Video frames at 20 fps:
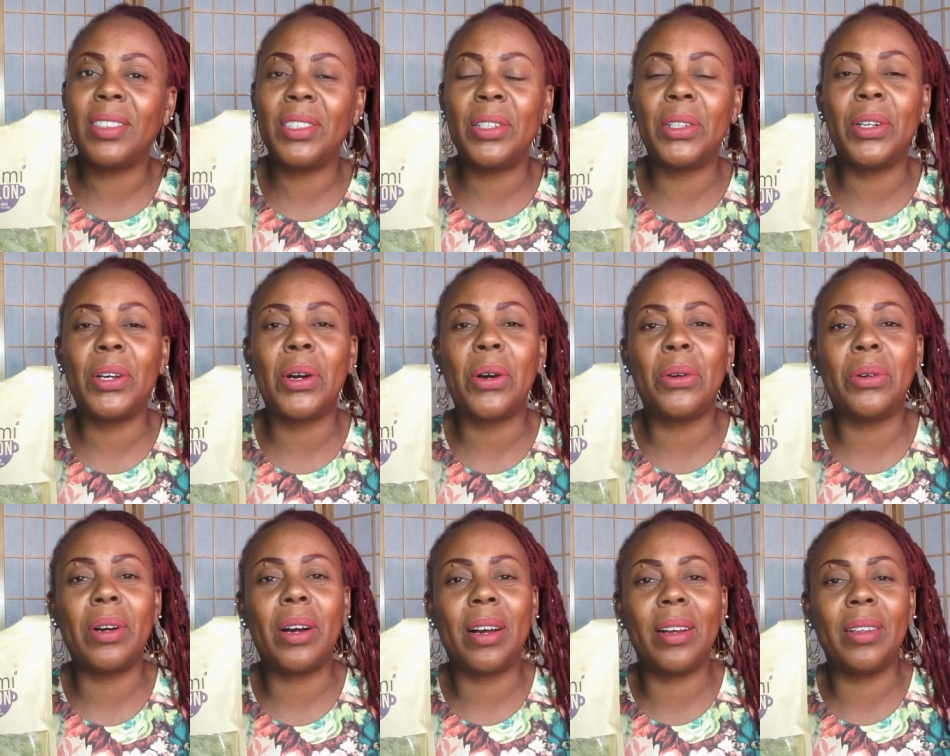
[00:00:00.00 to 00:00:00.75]
you
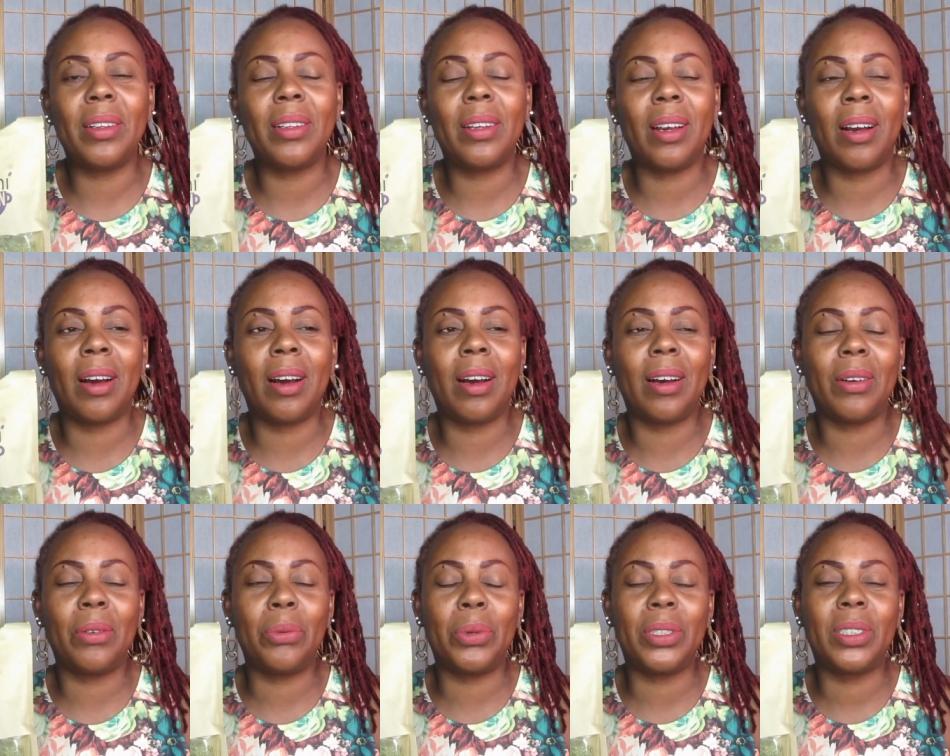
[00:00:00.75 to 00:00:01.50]
know,
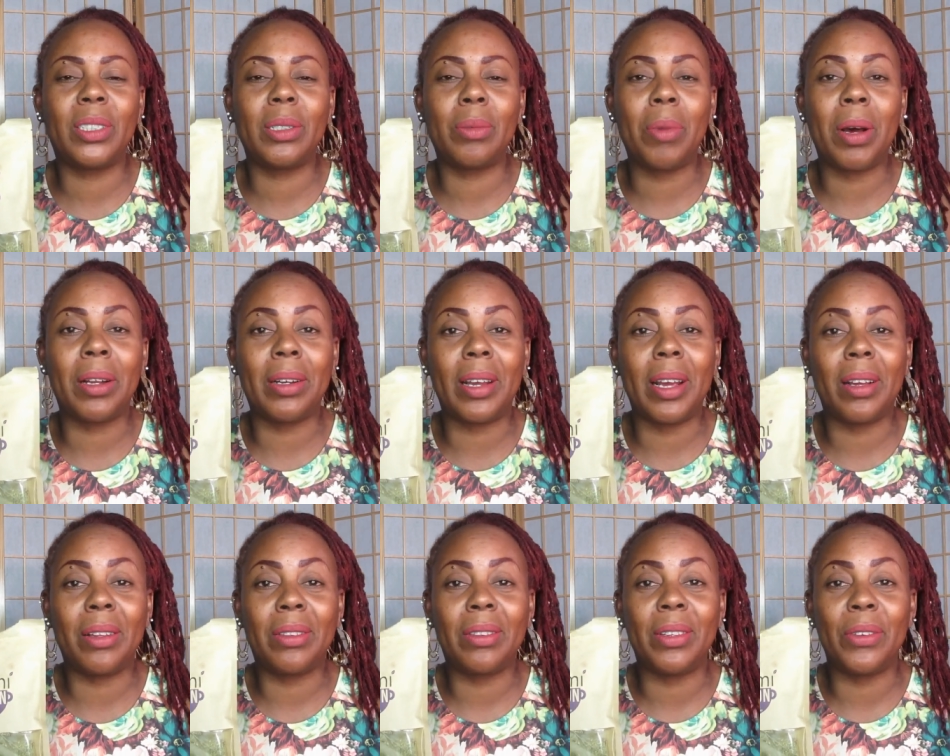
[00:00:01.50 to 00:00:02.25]
uh, with some
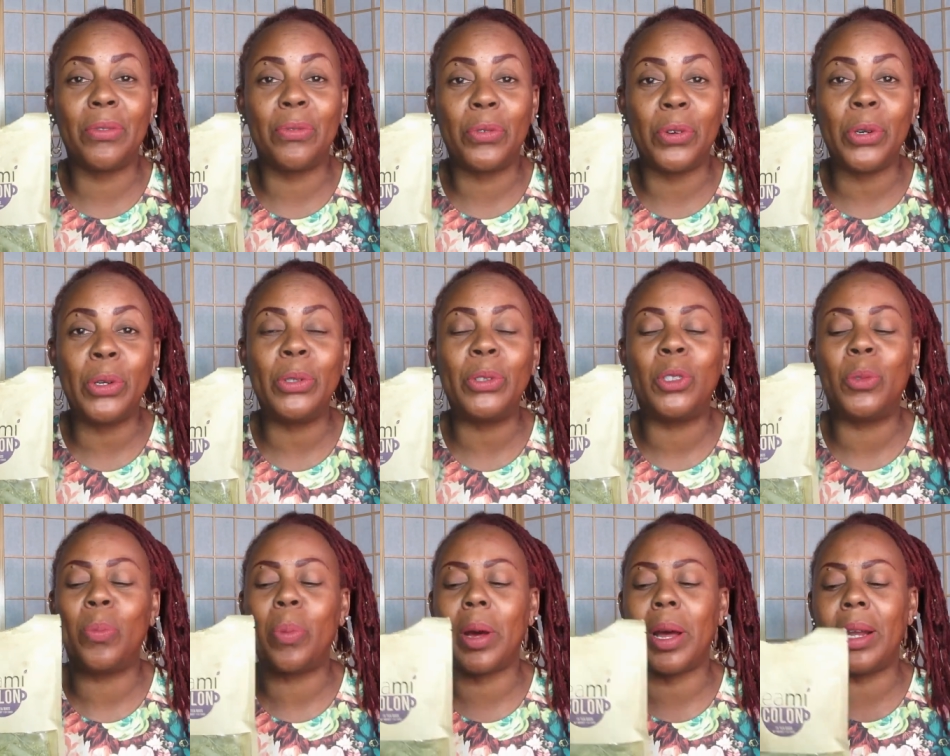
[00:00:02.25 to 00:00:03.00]
unhealthy
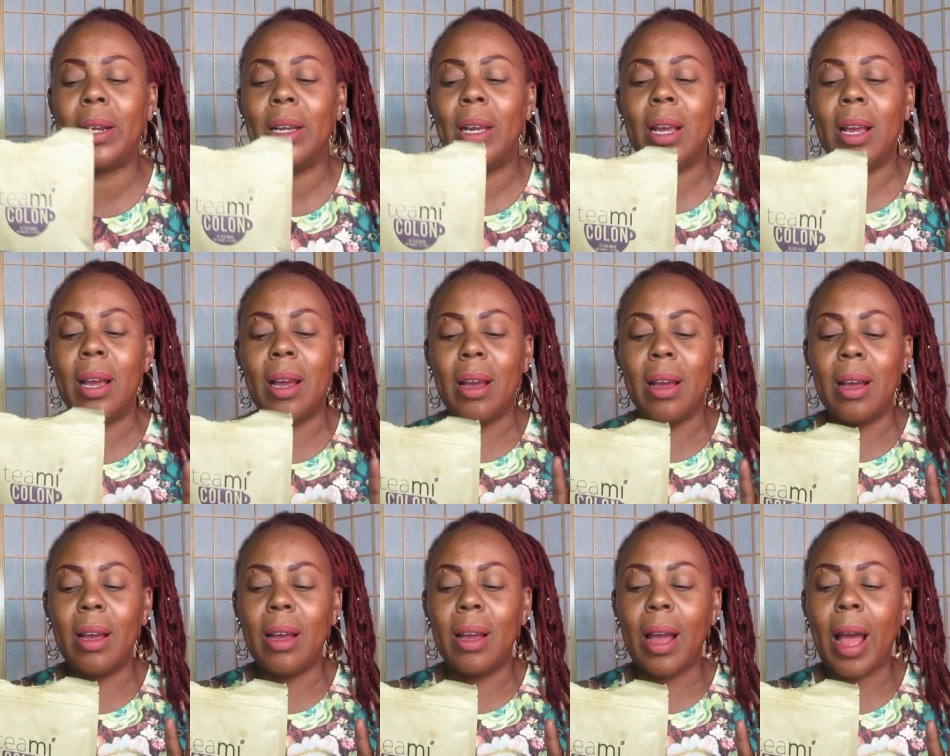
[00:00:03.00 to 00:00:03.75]
foods, but
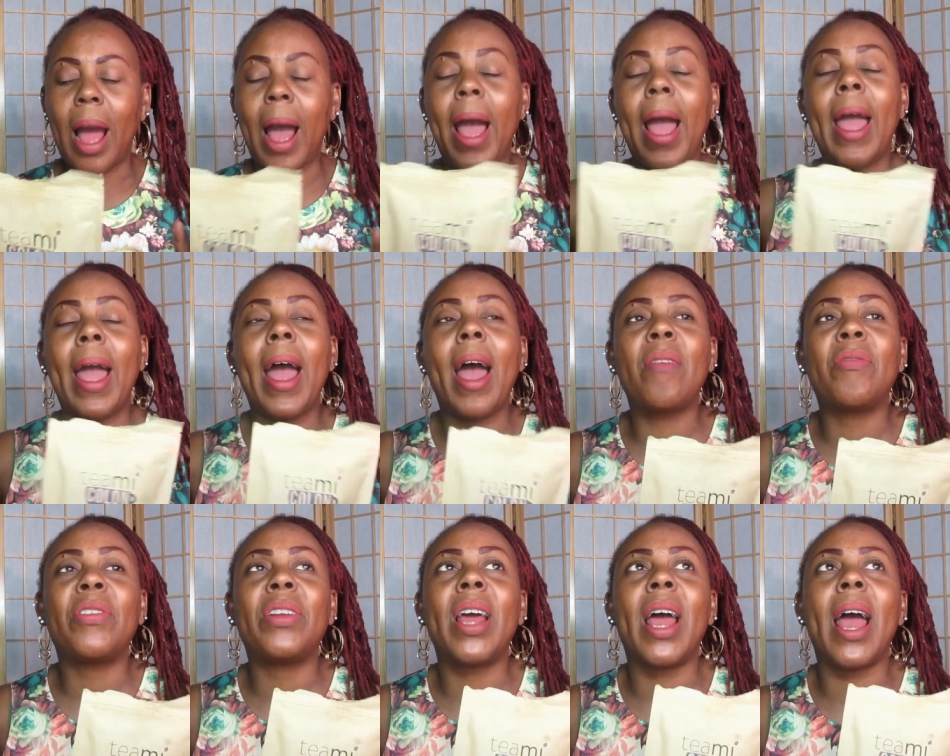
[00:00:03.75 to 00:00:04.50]
I
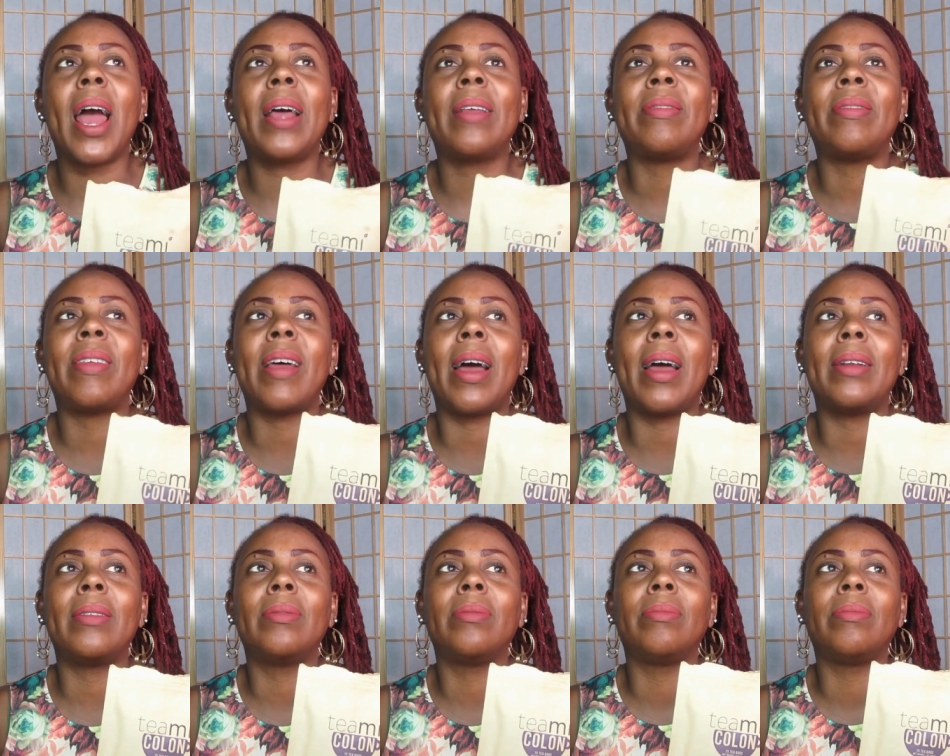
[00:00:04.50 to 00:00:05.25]
haven't had
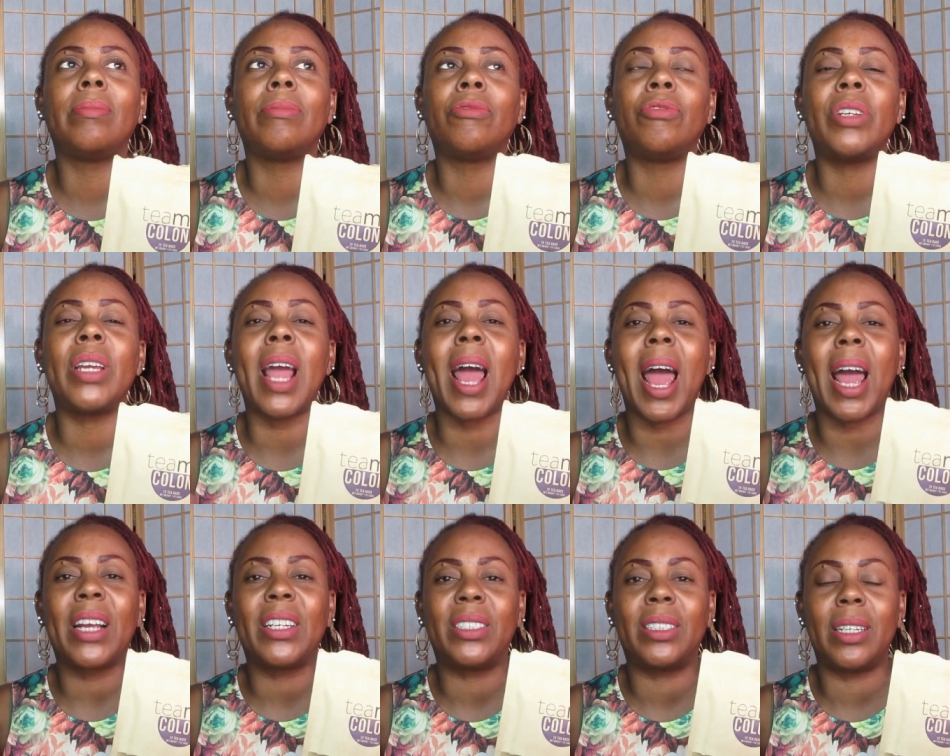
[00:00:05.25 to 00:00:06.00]
that
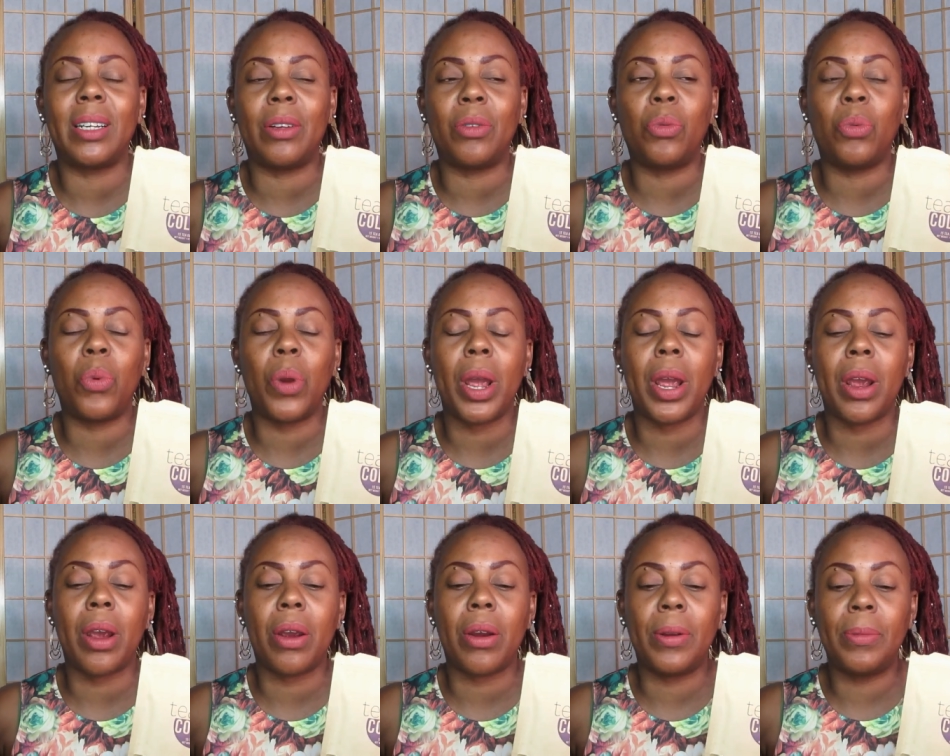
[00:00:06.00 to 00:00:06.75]
reaction
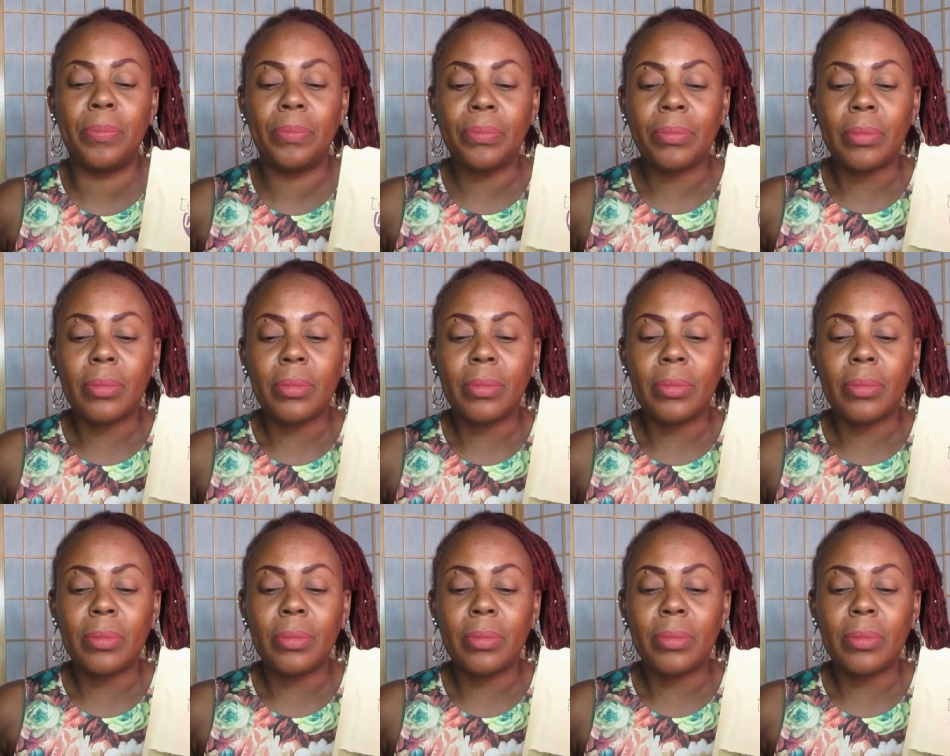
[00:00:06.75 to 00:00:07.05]
where